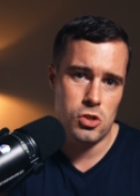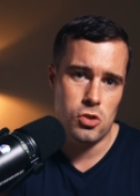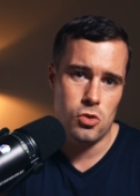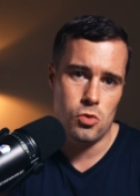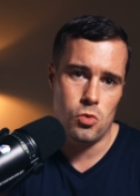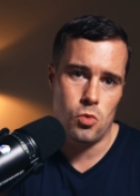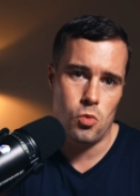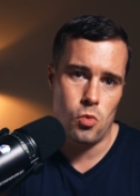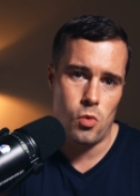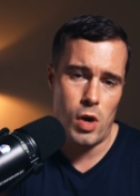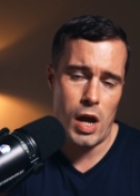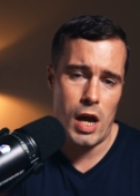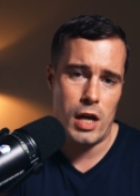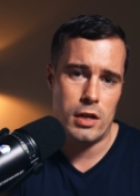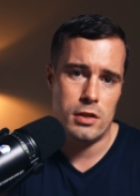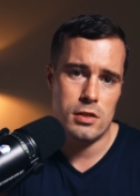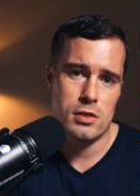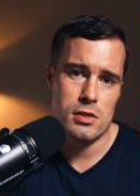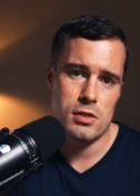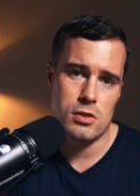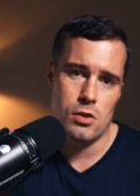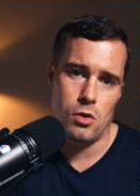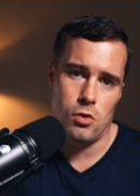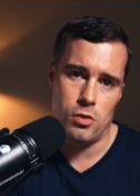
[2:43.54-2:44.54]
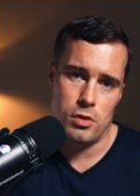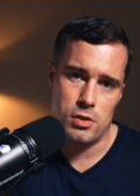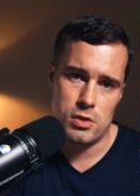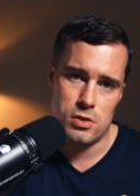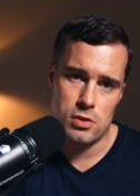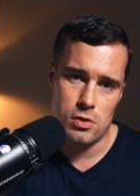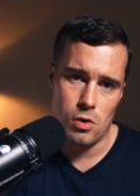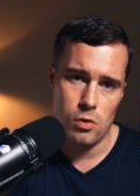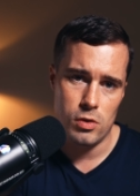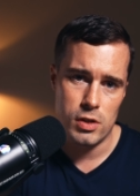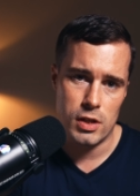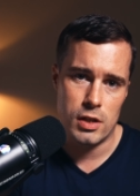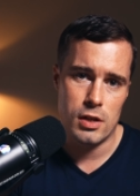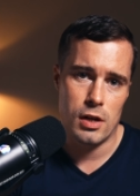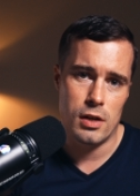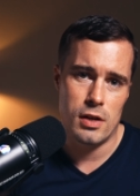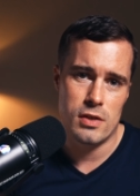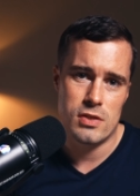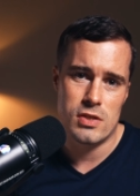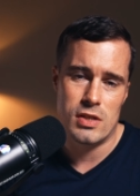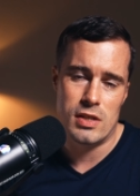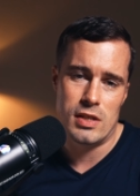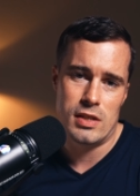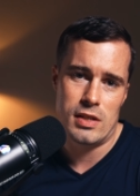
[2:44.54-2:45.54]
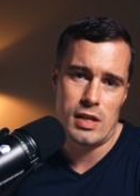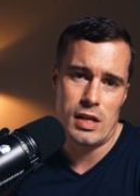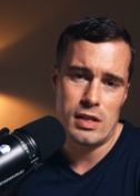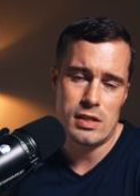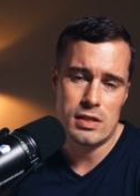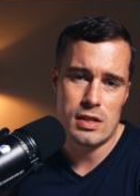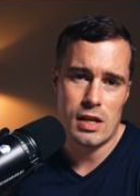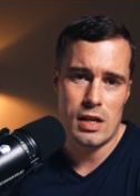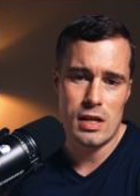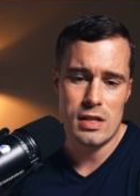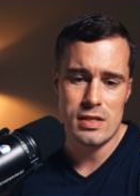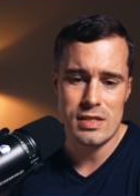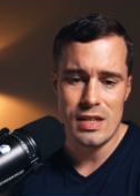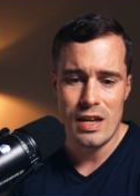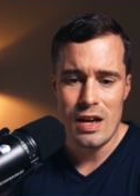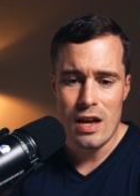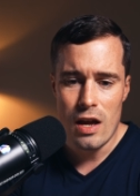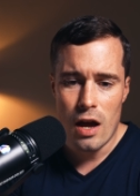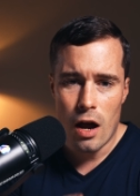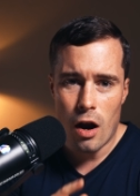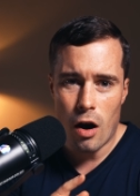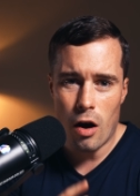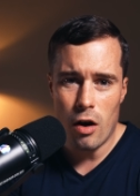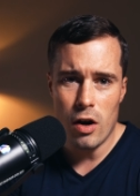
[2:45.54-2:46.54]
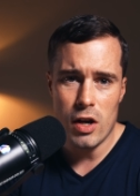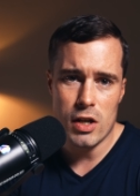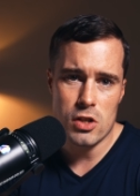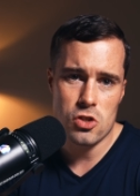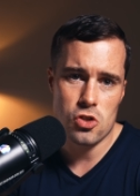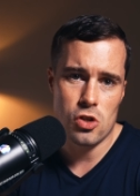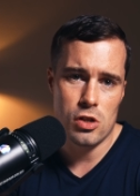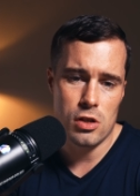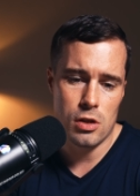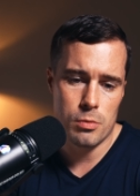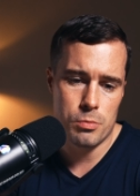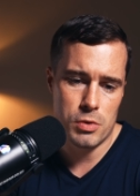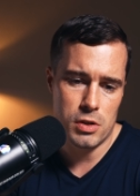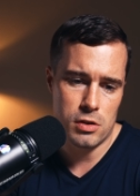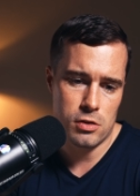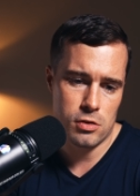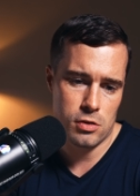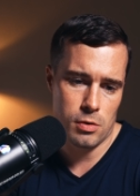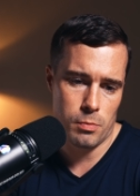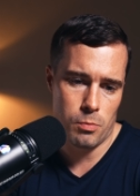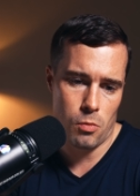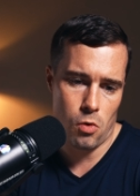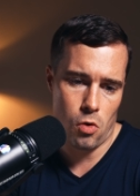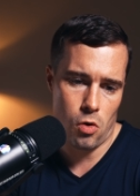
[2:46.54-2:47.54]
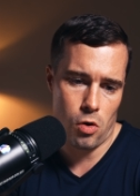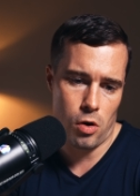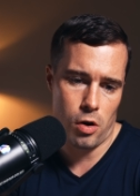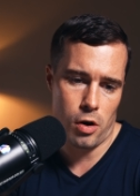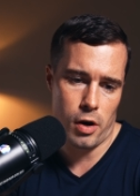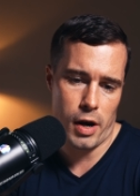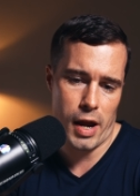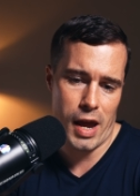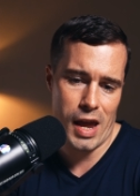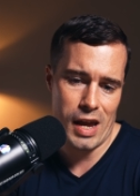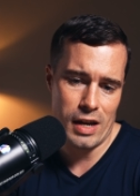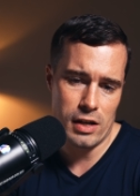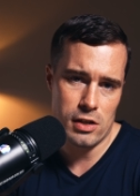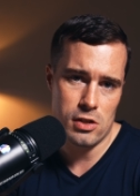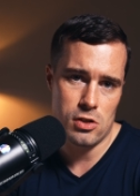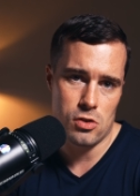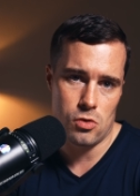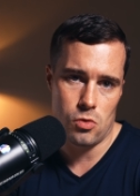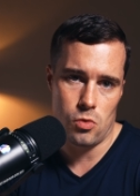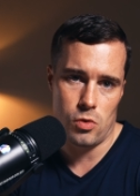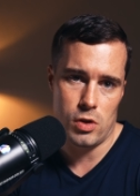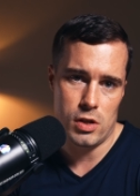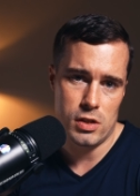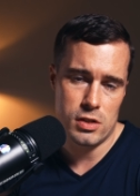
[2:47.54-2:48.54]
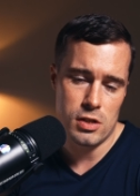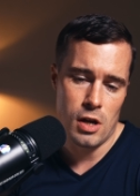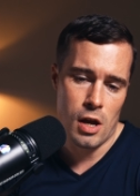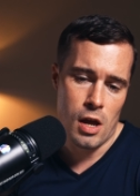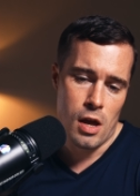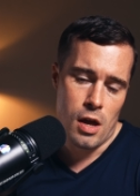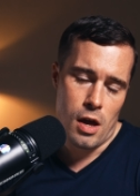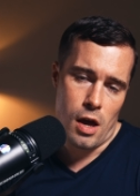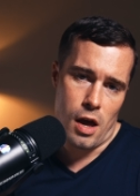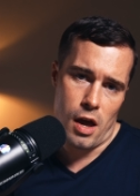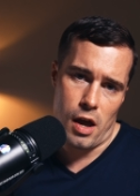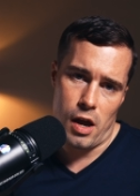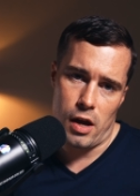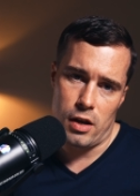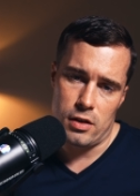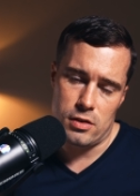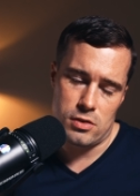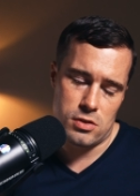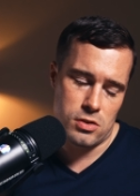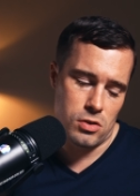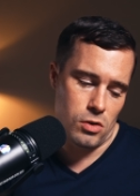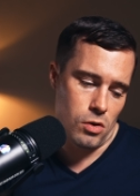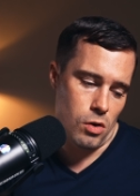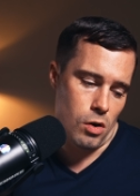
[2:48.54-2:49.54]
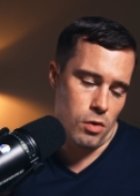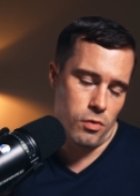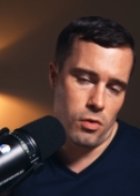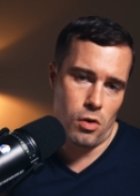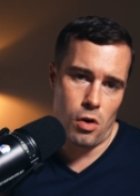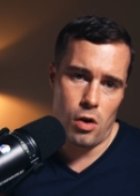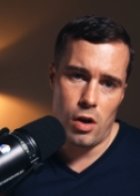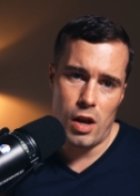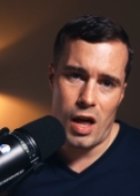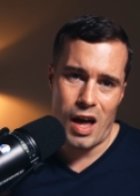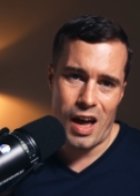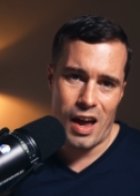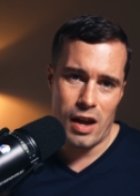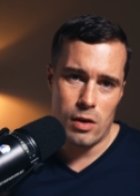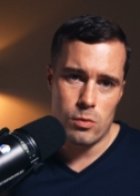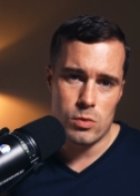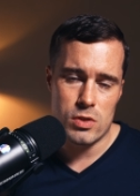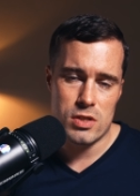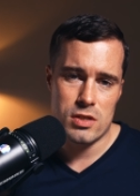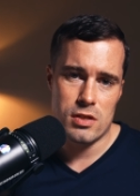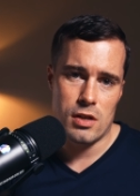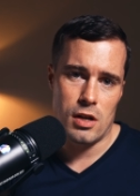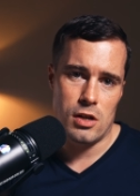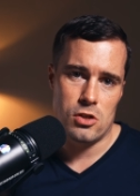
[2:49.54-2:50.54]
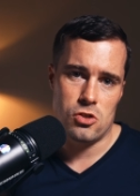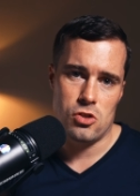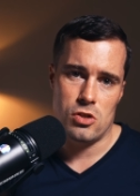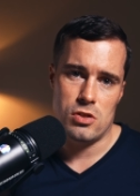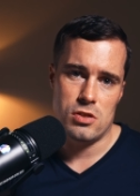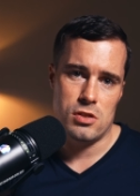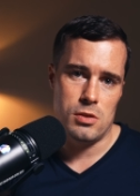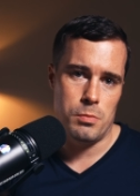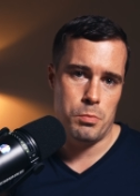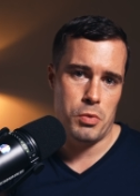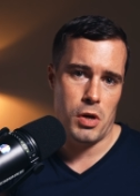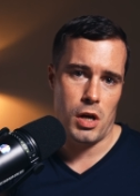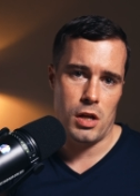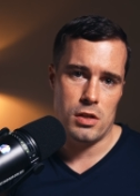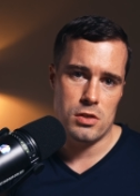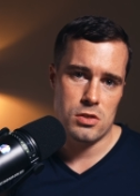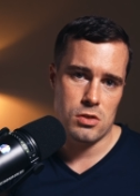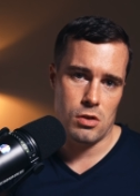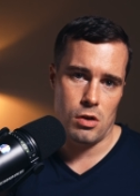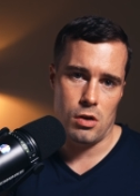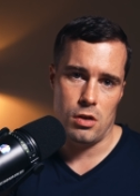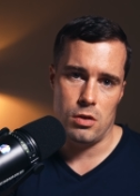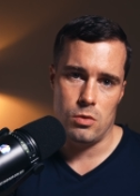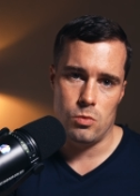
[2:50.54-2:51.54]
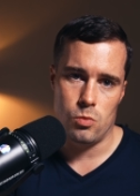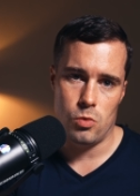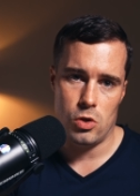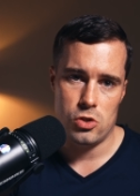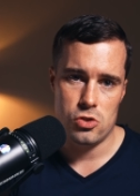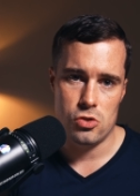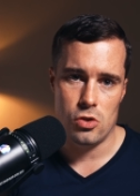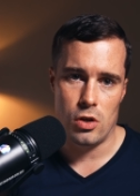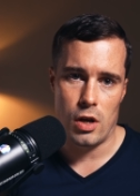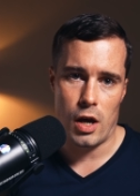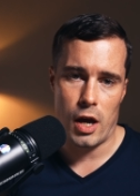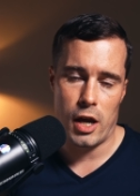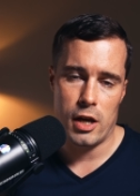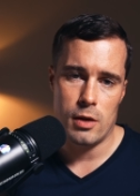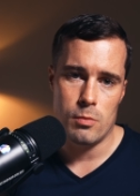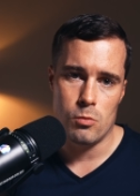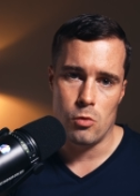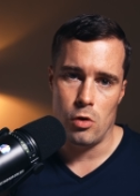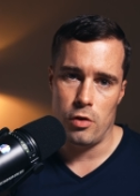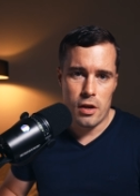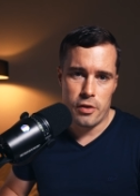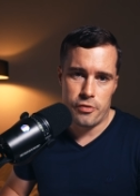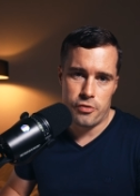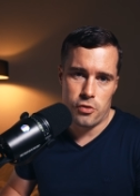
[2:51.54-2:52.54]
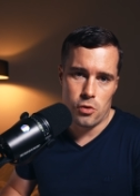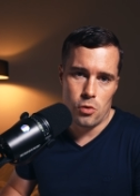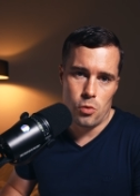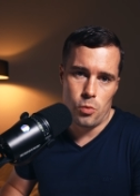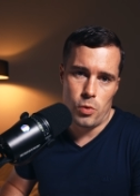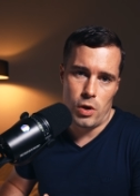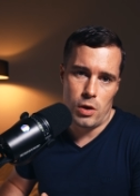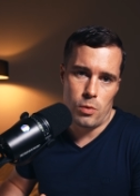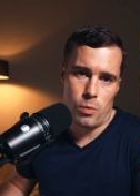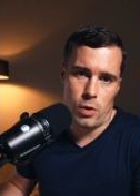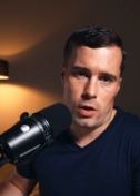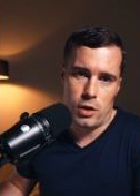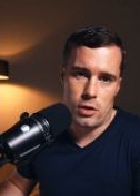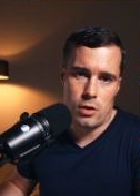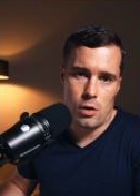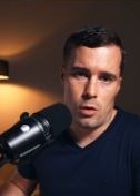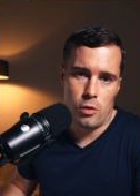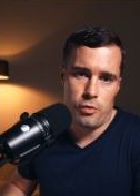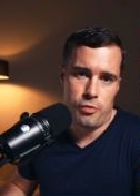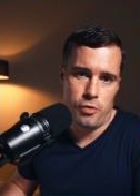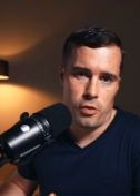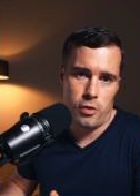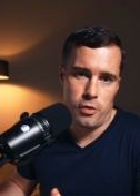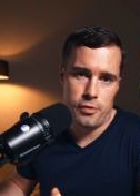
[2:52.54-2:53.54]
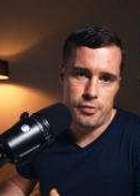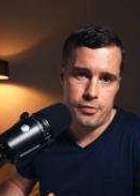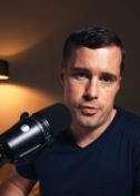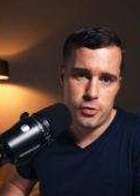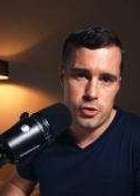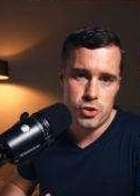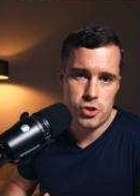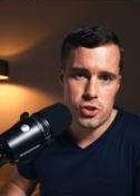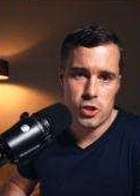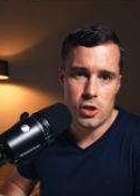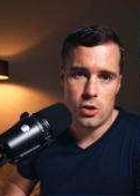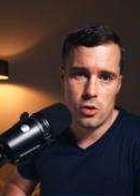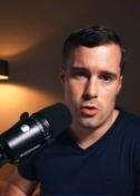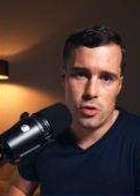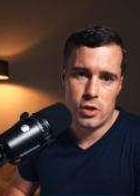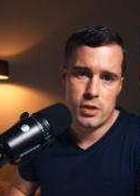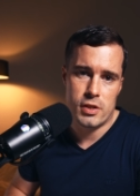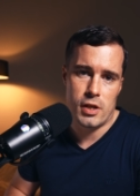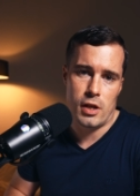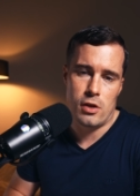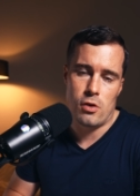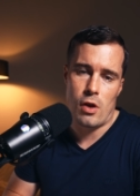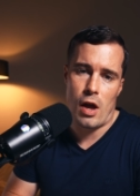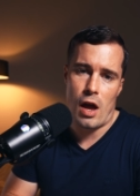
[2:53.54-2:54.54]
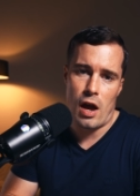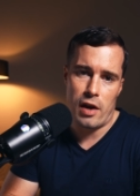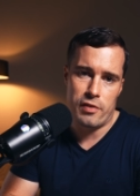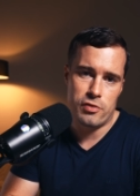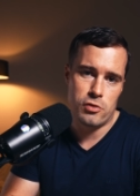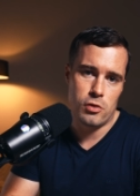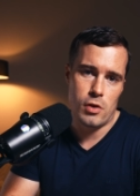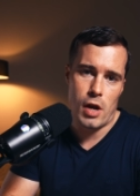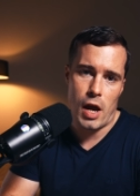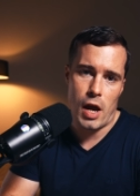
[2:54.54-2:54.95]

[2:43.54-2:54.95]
too red. So the Sony colors in that case are actually a bit more accurate. And so overall, I would say it just depends on what you like more. If you really want to go for the Fuji look, then you have to